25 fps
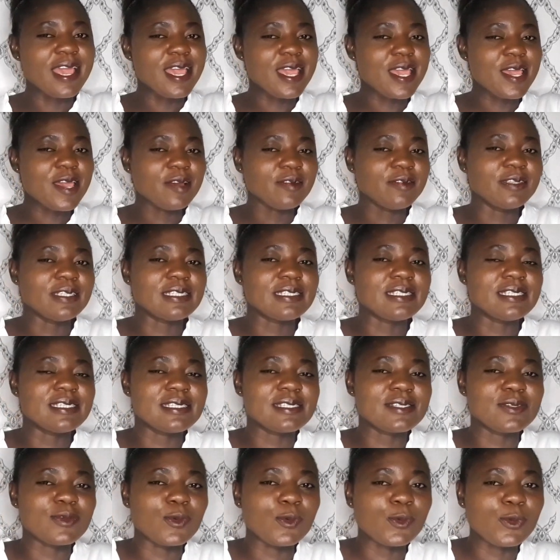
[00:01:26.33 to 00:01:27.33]
If it
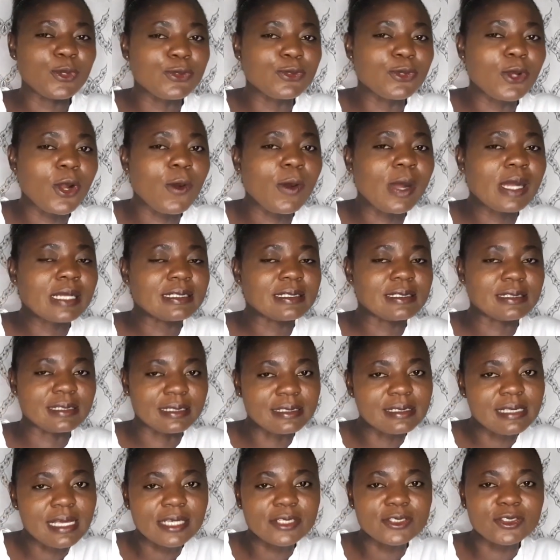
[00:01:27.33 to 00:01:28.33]
is withdrawal
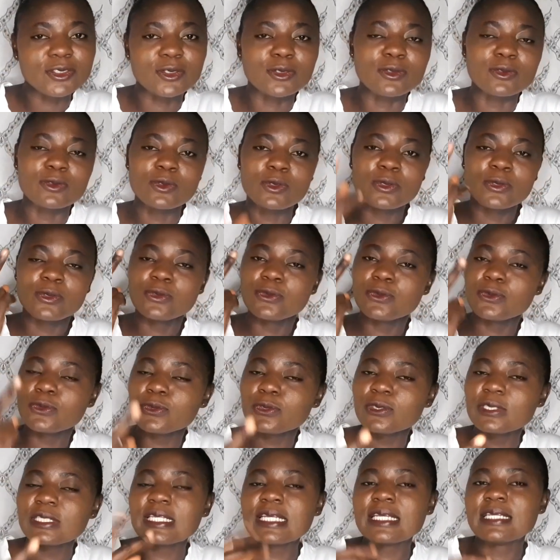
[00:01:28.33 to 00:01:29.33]
transaction,
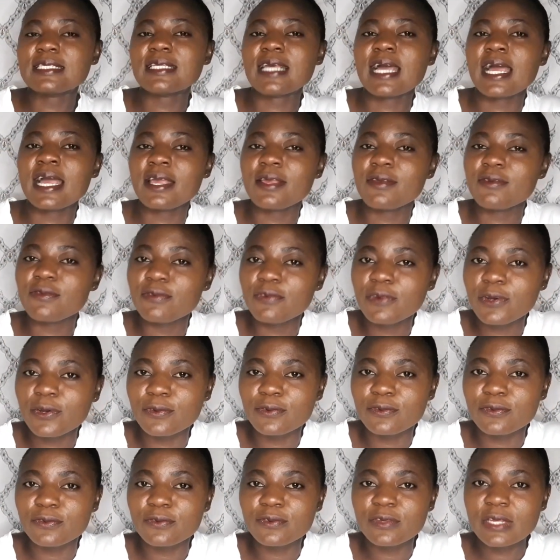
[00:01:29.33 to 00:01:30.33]
2 things are
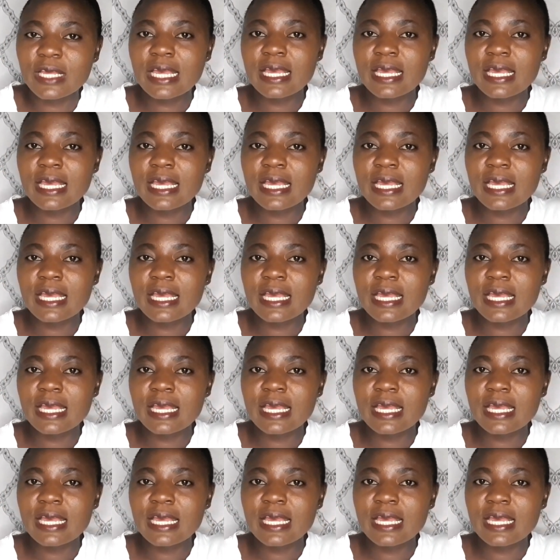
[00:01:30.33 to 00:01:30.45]
involved.